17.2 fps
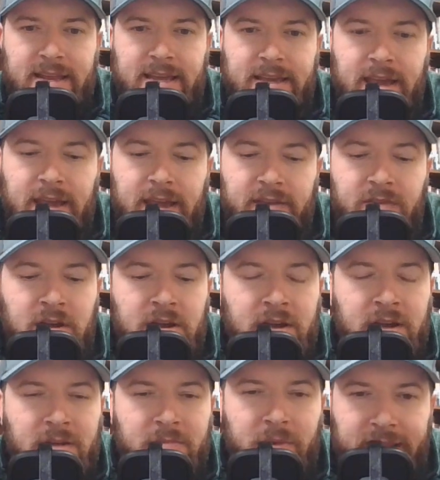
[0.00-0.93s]
that he gave,
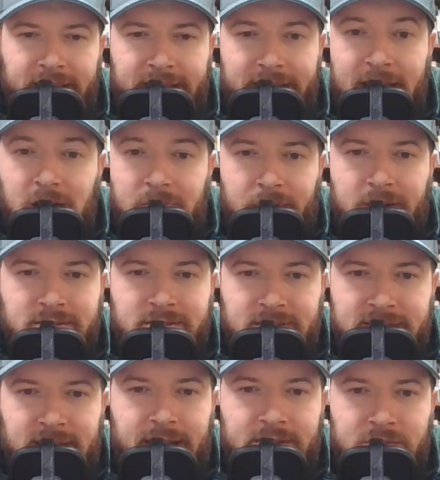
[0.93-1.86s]
but he now
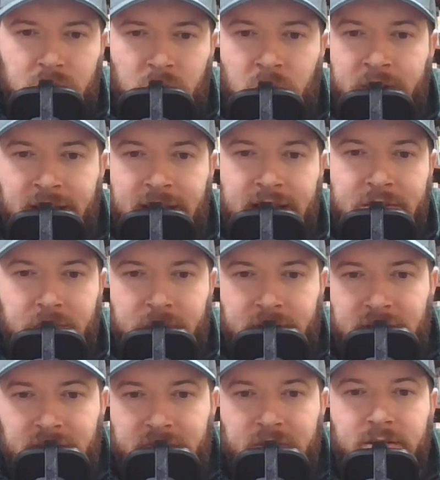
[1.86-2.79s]
posits Acts 1, 9 to
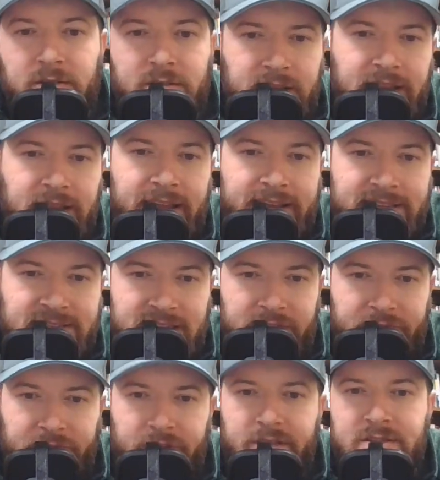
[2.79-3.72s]
11 in
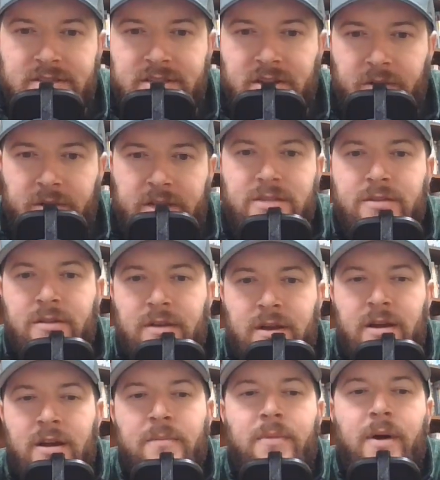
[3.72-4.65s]
80-70. So
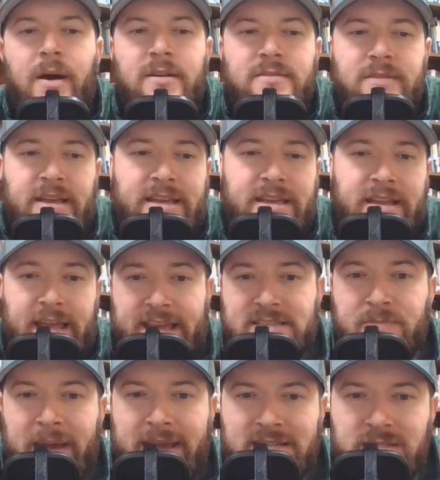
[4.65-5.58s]

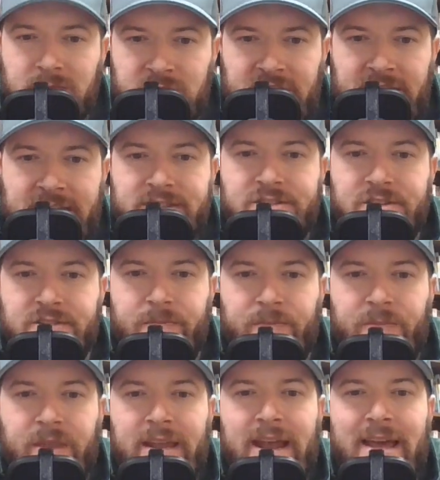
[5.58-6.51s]
he's made some changes.
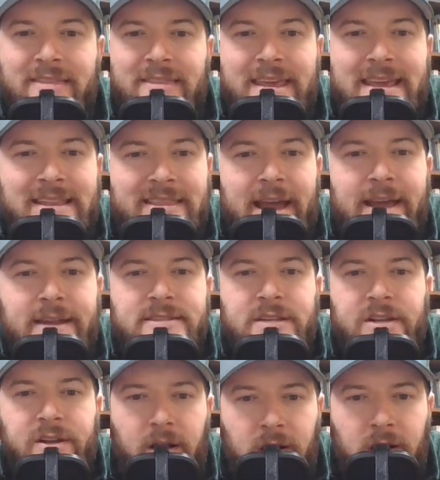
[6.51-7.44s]
And I think
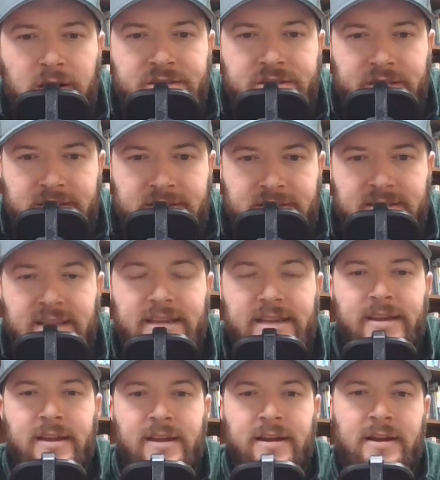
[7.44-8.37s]
that's encouraging to
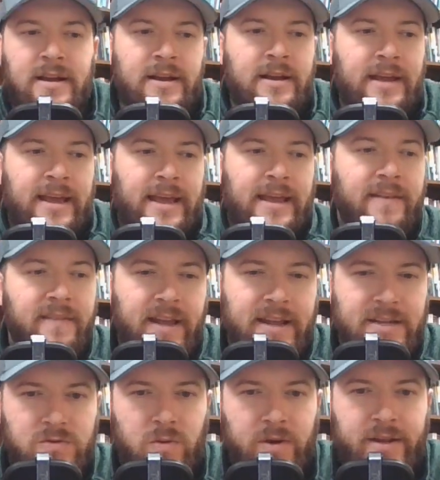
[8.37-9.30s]
see. And
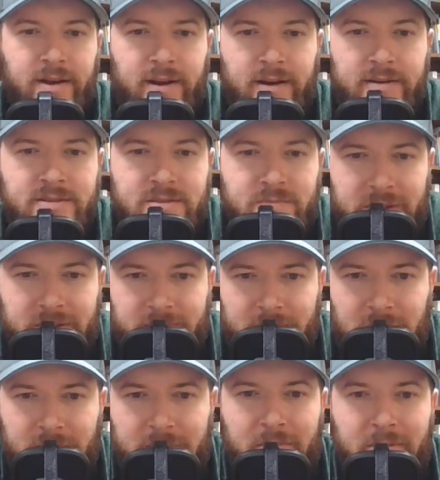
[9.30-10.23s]
that's what encourages me
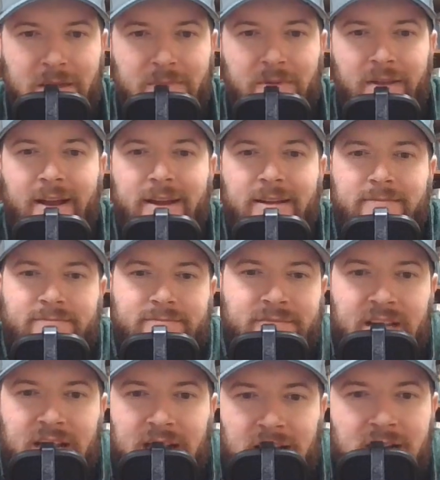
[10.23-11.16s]
about people like
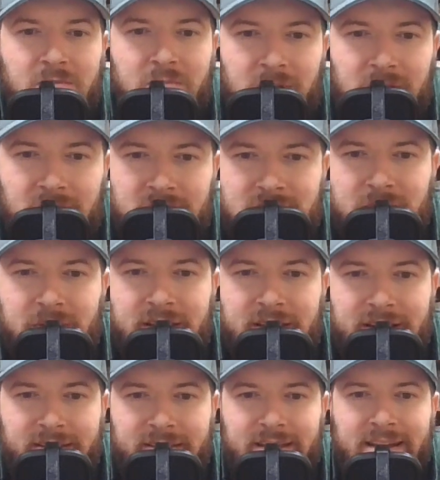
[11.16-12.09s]
Gary DeMar or somebody
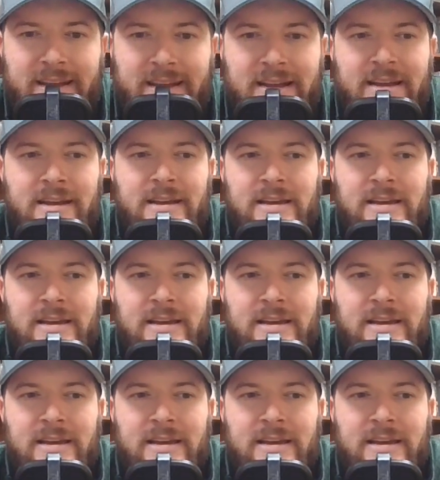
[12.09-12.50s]
like that,